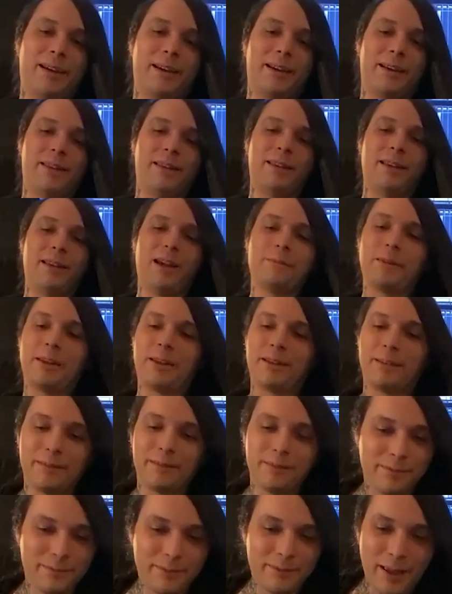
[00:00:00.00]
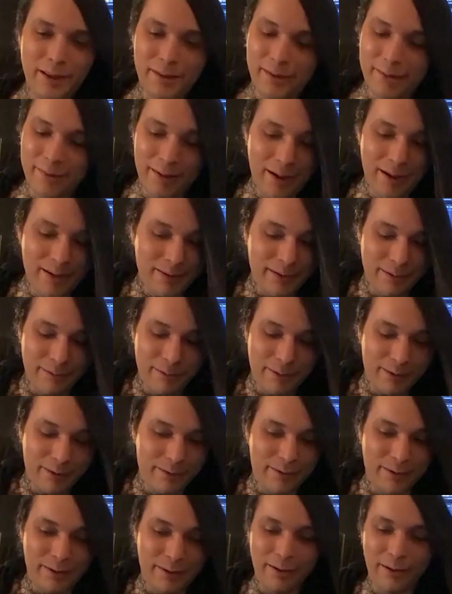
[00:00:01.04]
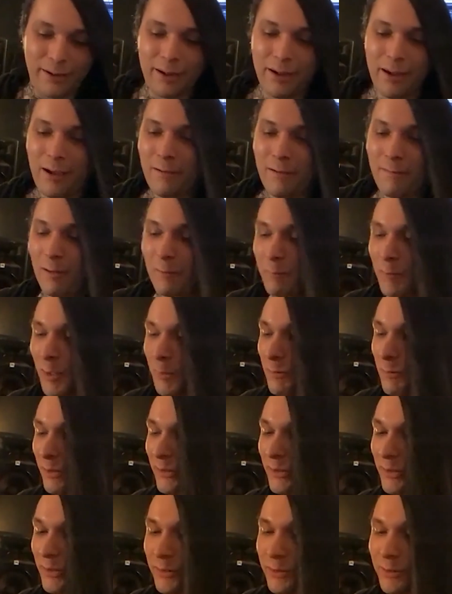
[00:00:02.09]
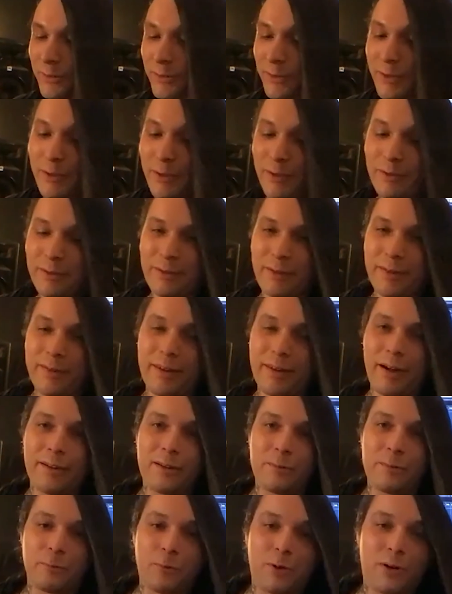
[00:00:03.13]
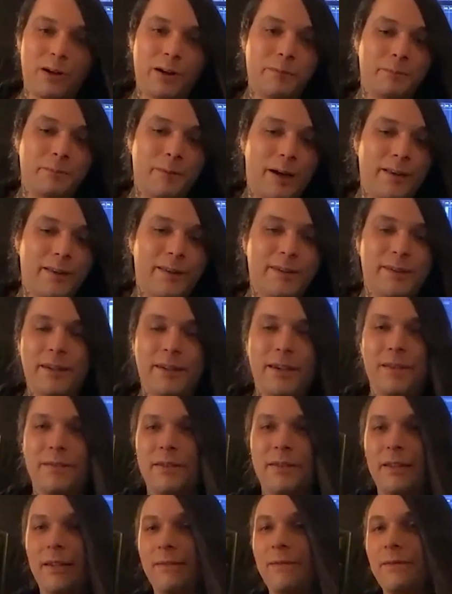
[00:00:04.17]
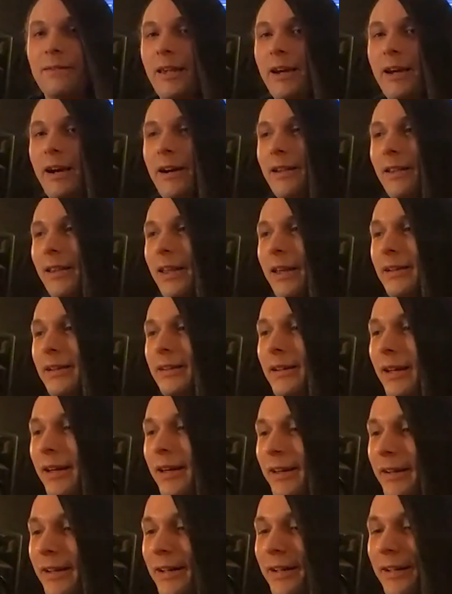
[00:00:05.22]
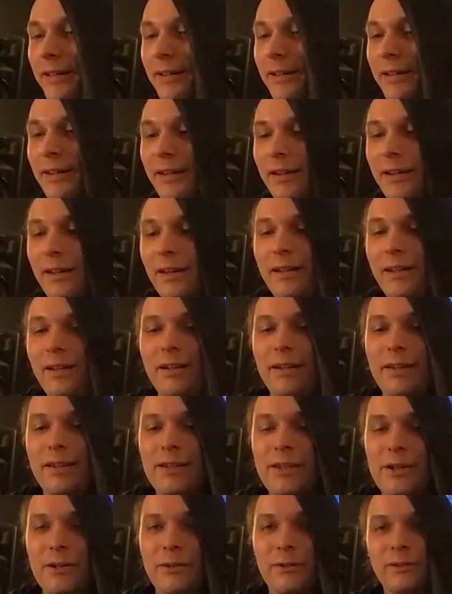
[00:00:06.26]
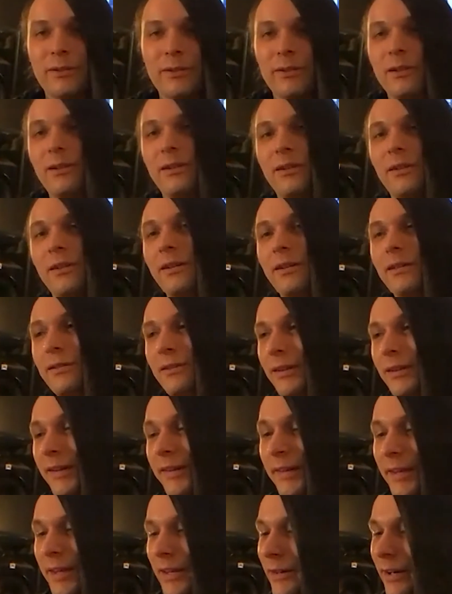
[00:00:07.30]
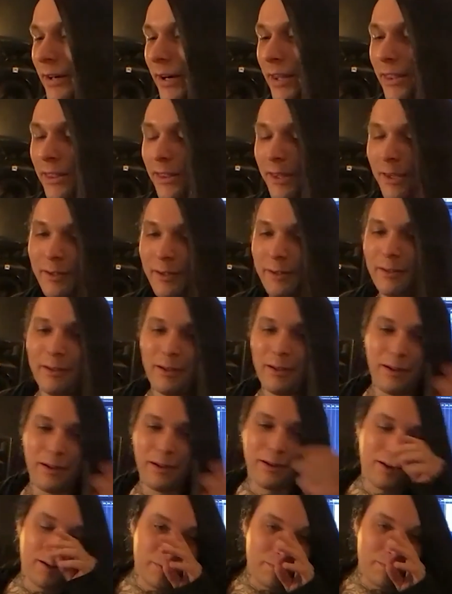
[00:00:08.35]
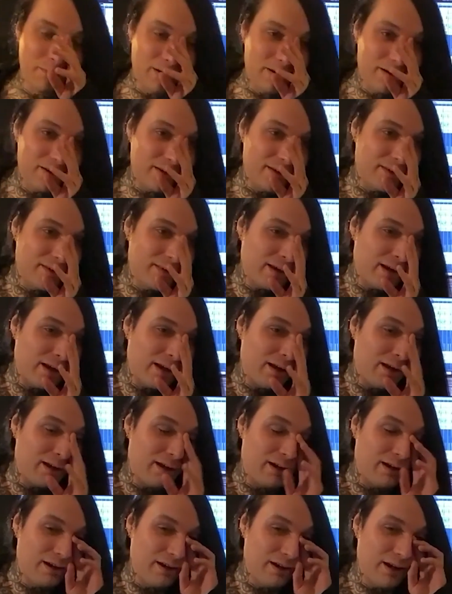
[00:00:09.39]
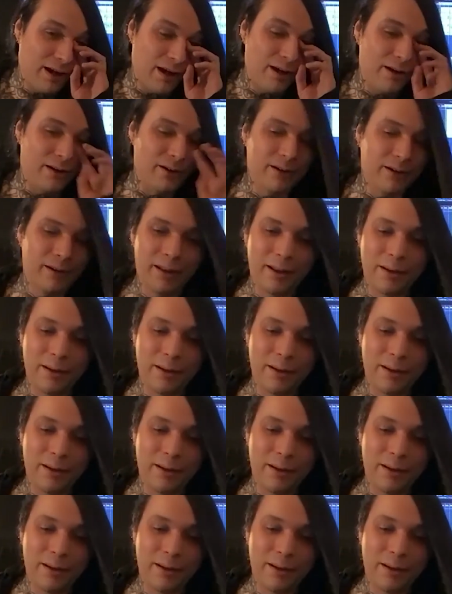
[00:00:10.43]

I mean that's exactly what people should do. You know, start supporting bands even if they're like kind of new or to the scene or anything, because I don't know.